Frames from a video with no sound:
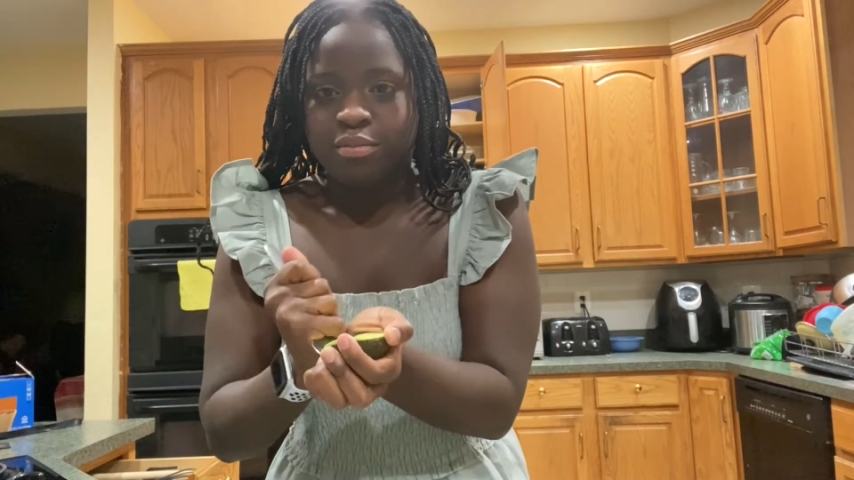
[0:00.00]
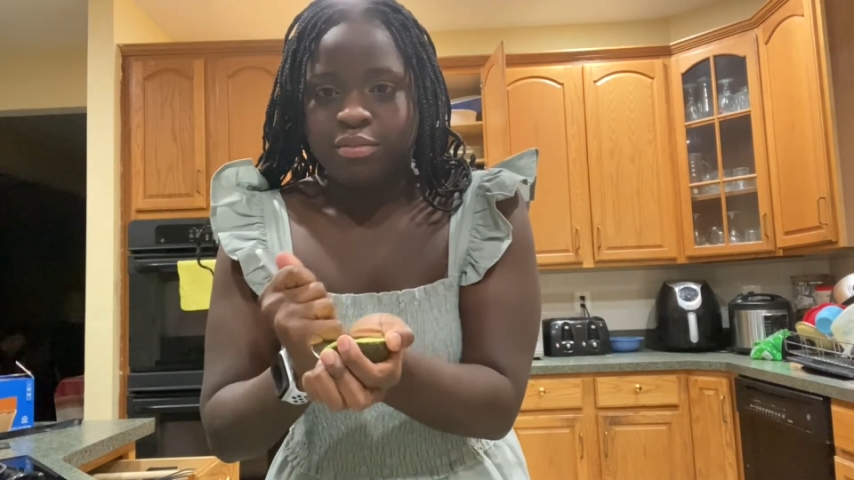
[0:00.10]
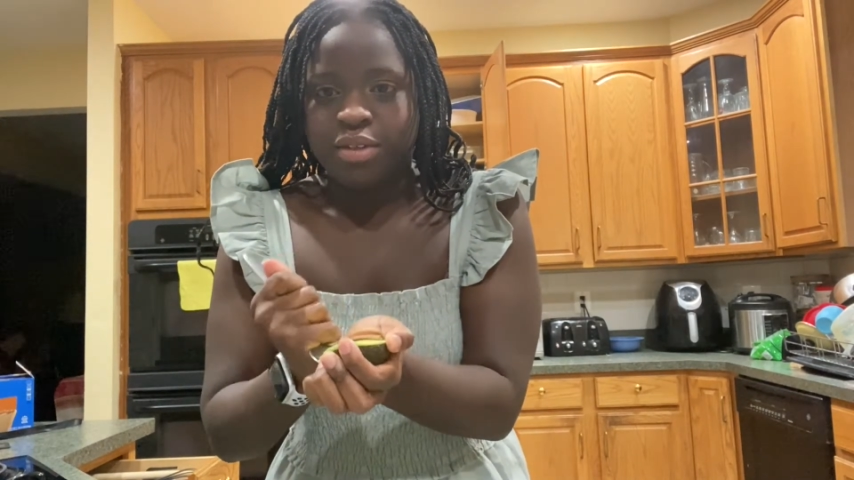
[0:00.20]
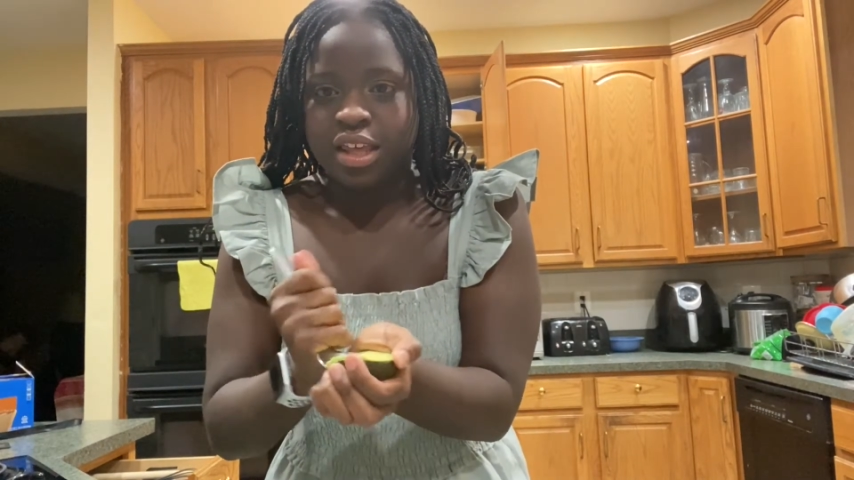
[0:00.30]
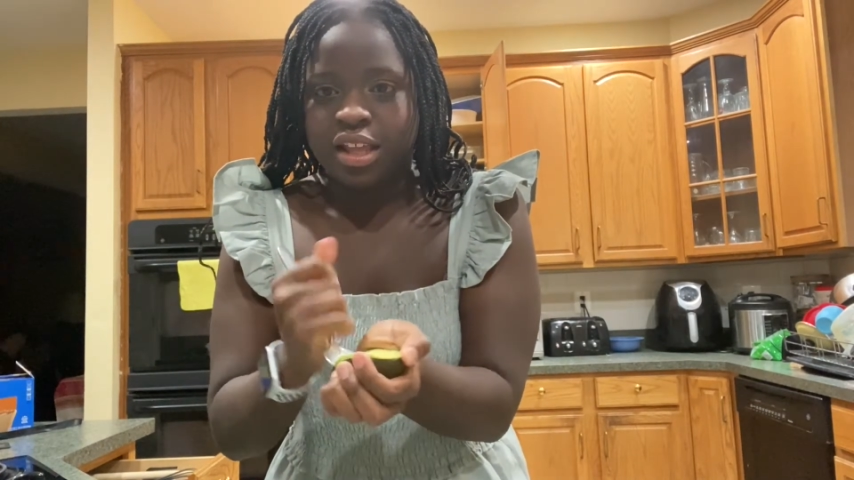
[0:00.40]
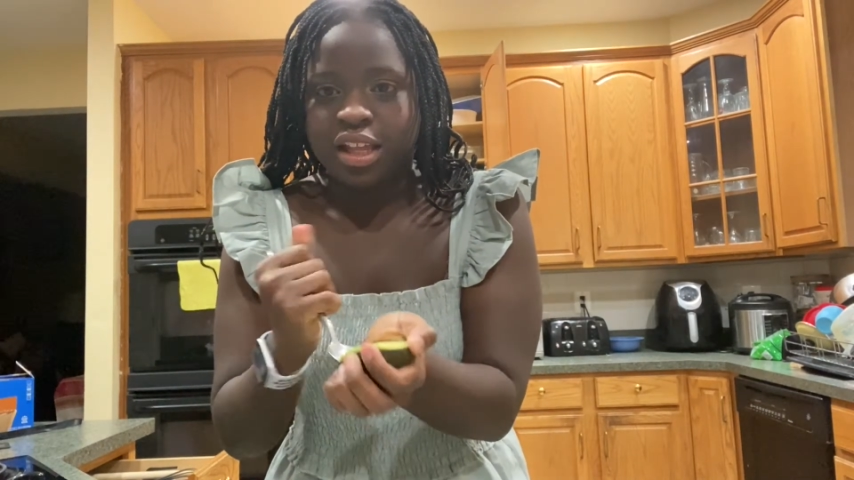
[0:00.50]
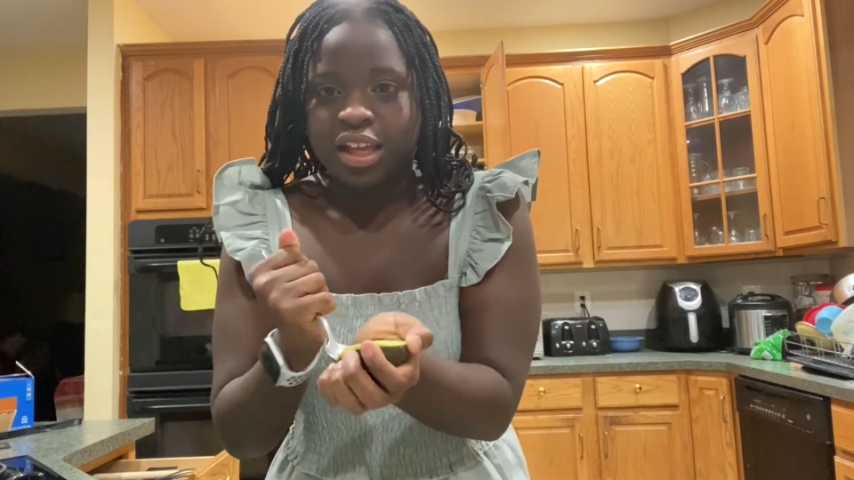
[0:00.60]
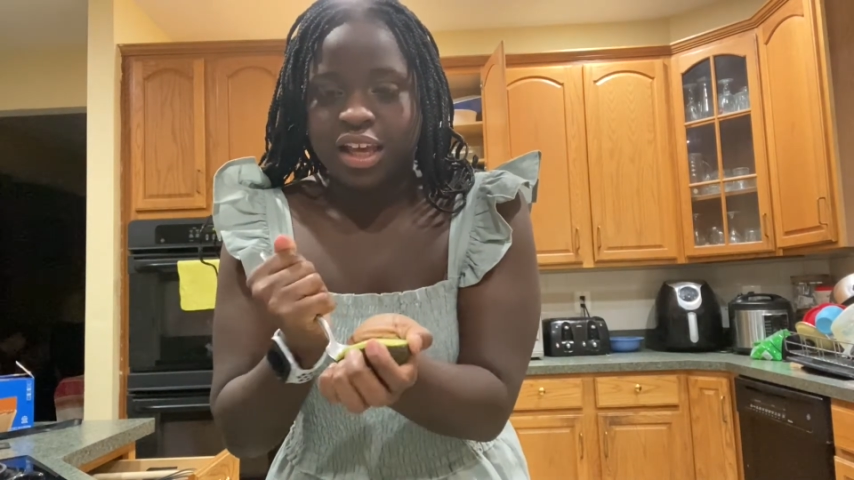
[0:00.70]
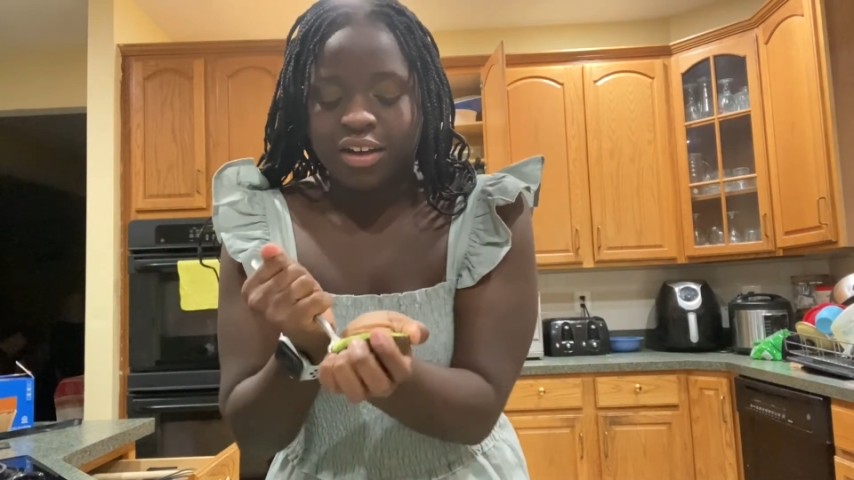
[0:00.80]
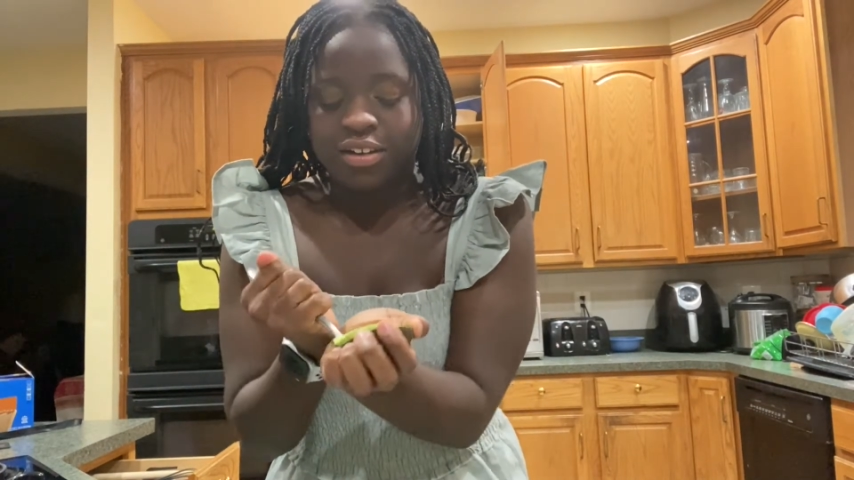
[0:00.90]

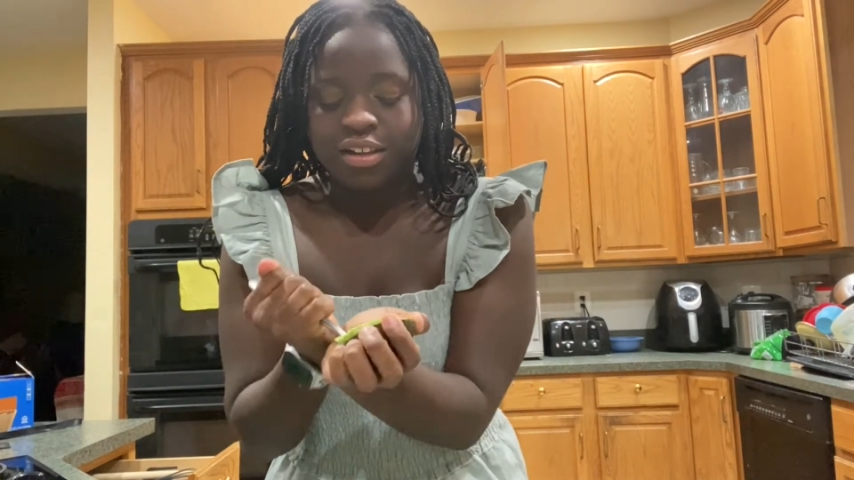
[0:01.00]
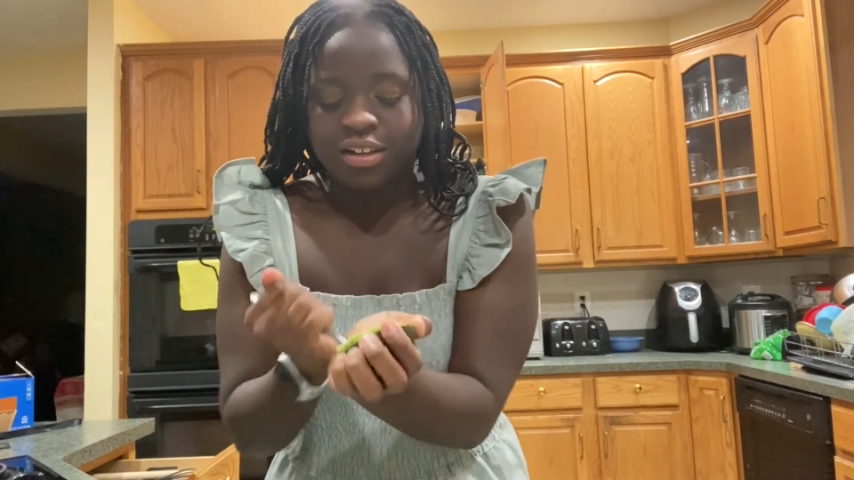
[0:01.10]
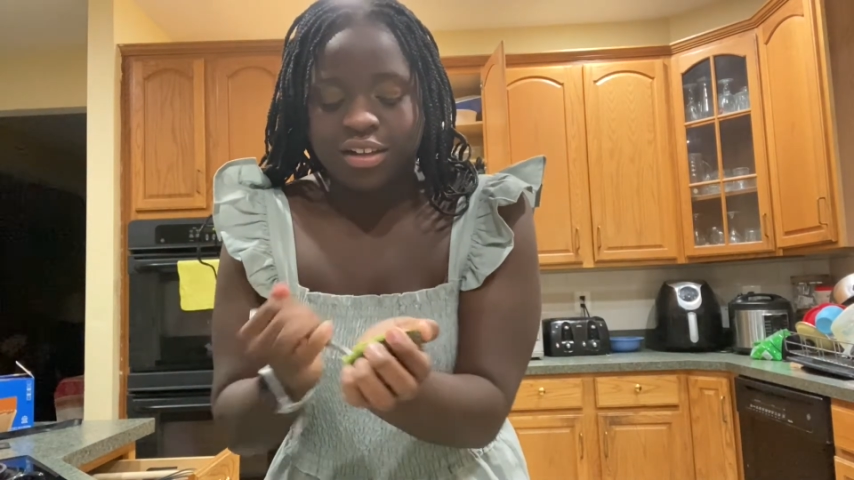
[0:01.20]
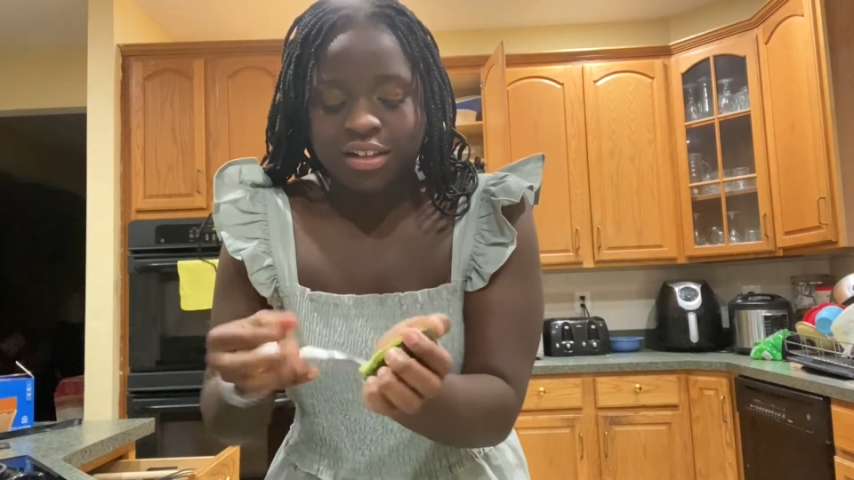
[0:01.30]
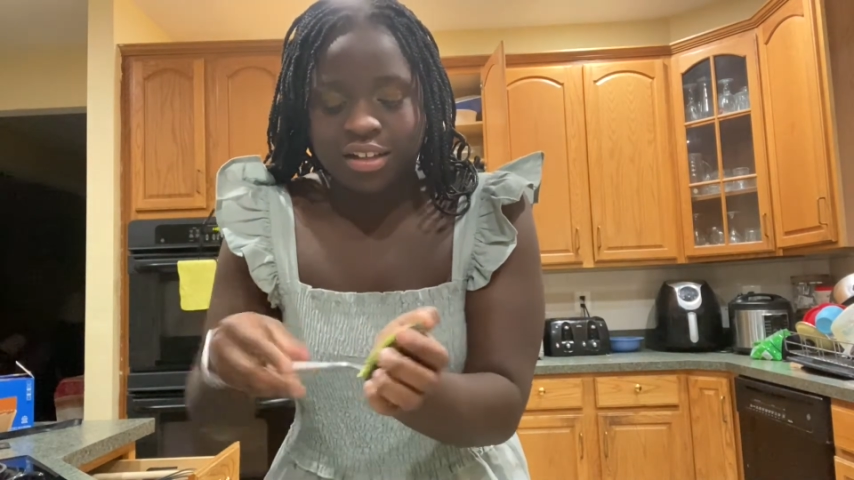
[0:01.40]
peeling out the